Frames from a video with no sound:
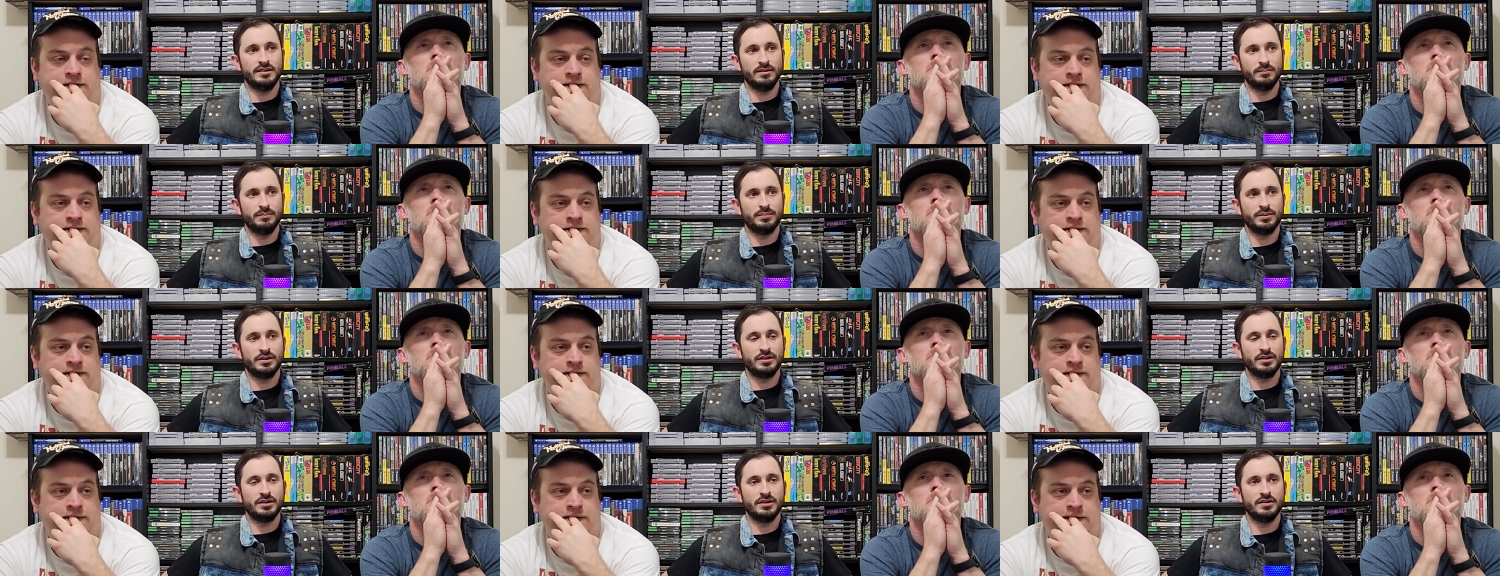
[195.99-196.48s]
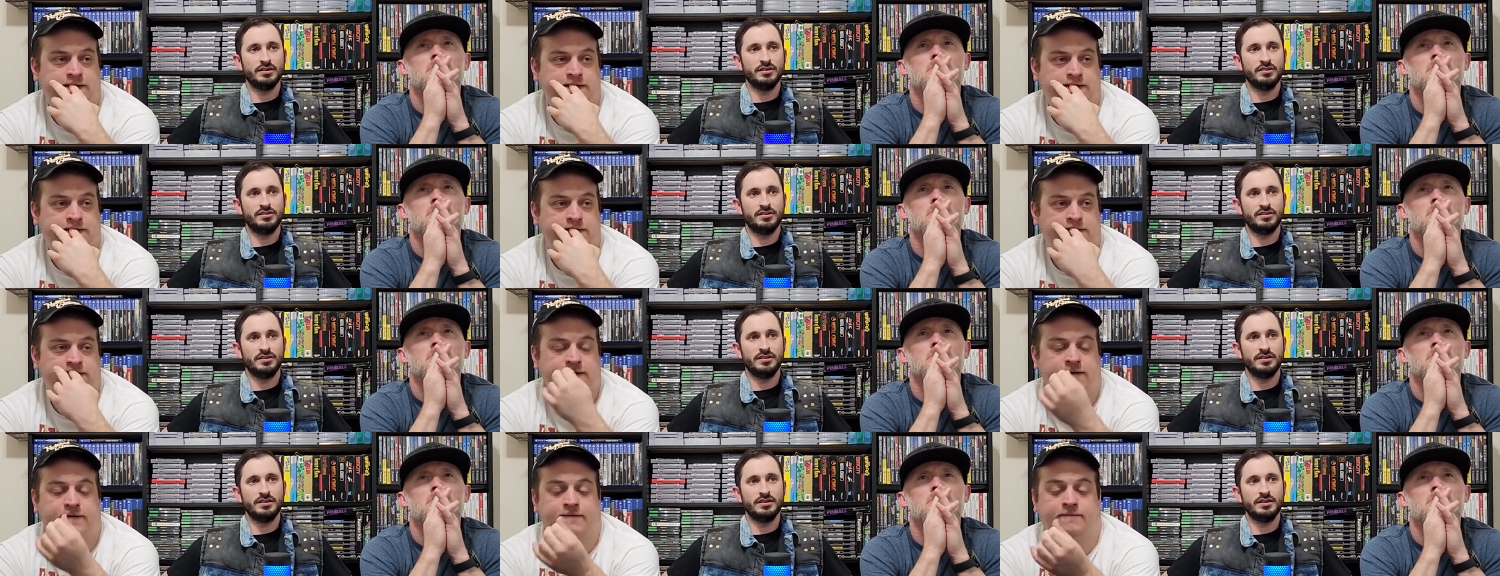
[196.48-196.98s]
Speaker 1: because
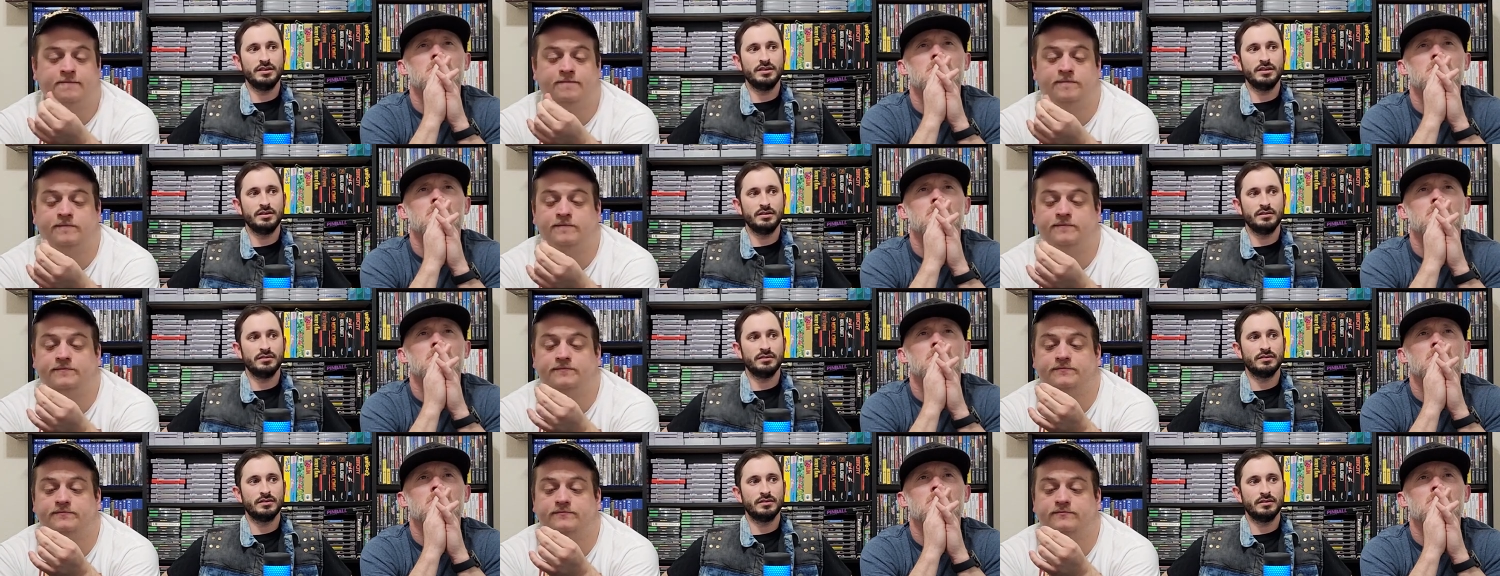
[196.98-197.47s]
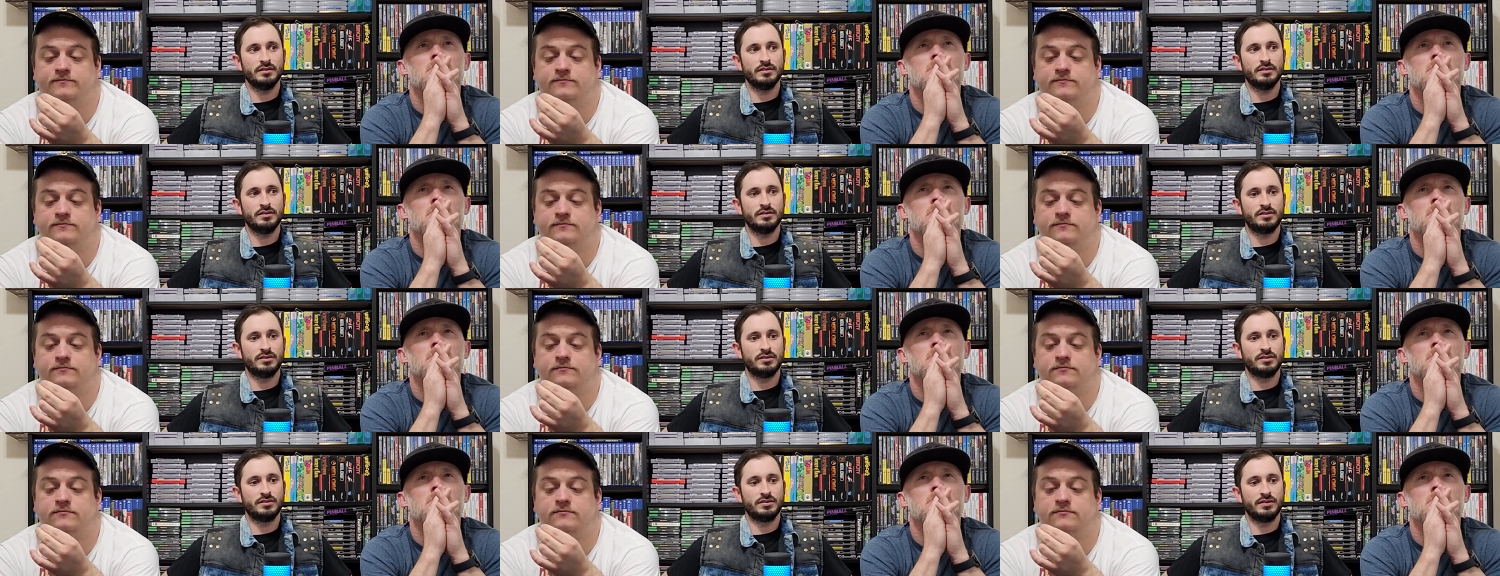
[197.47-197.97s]
the
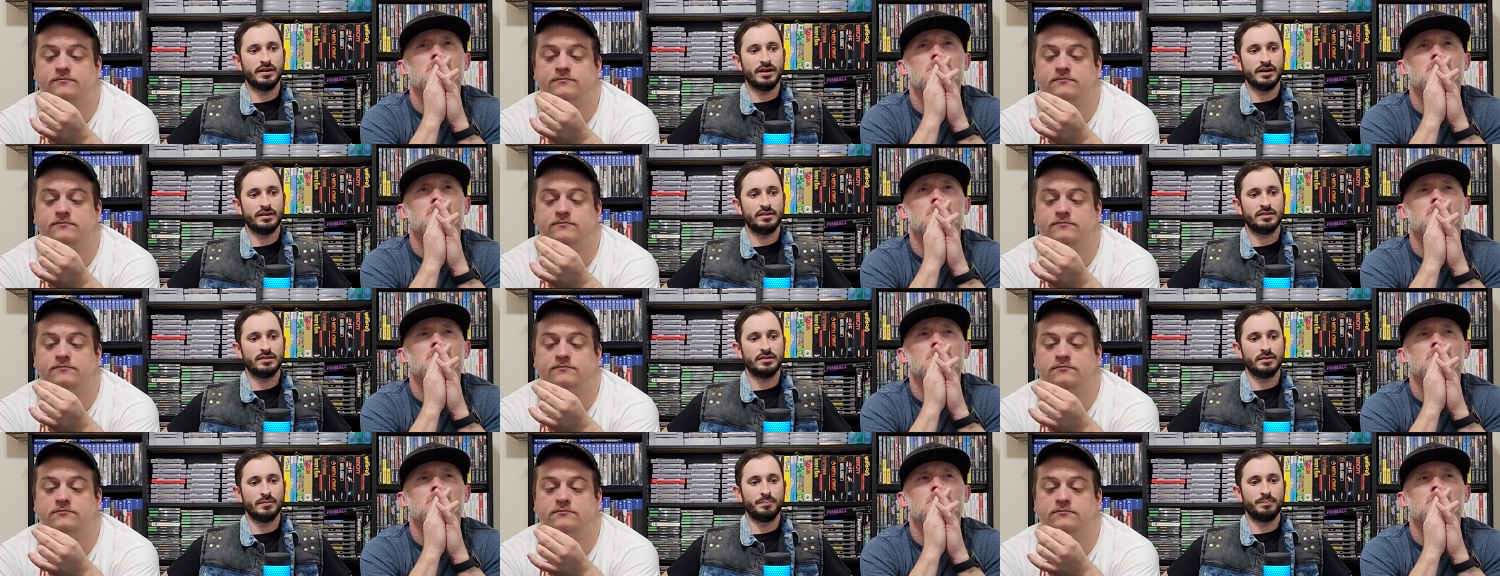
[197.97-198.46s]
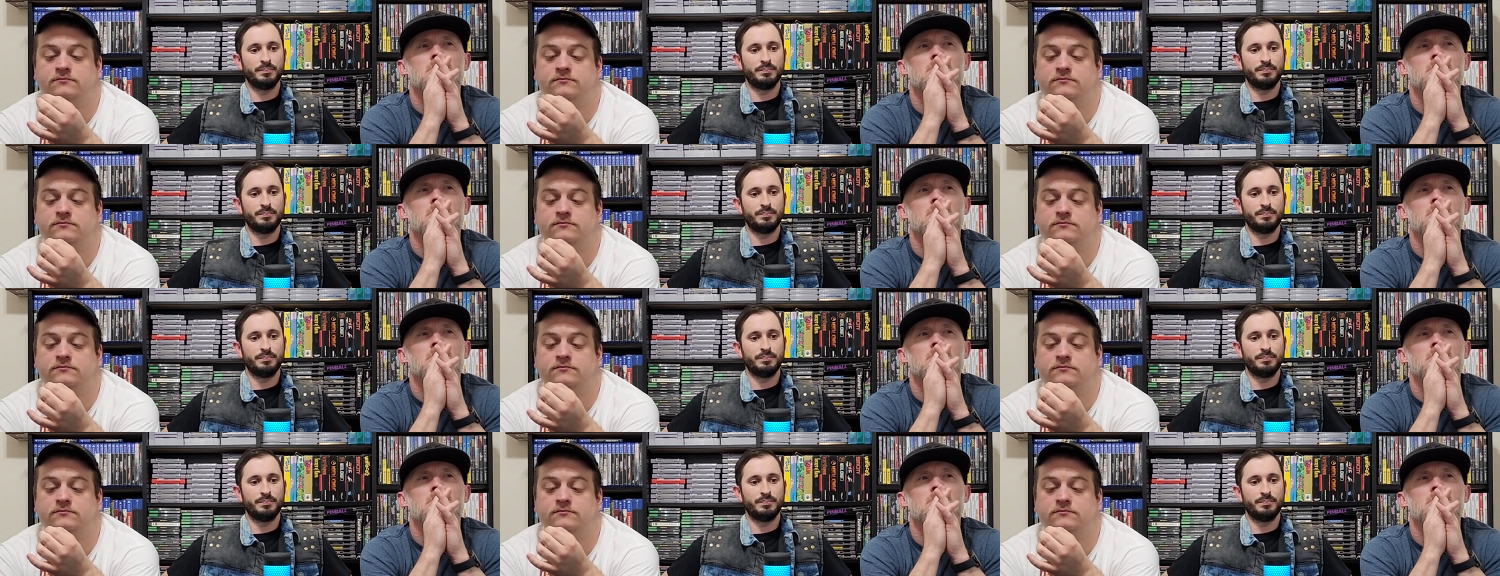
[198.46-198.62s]
like the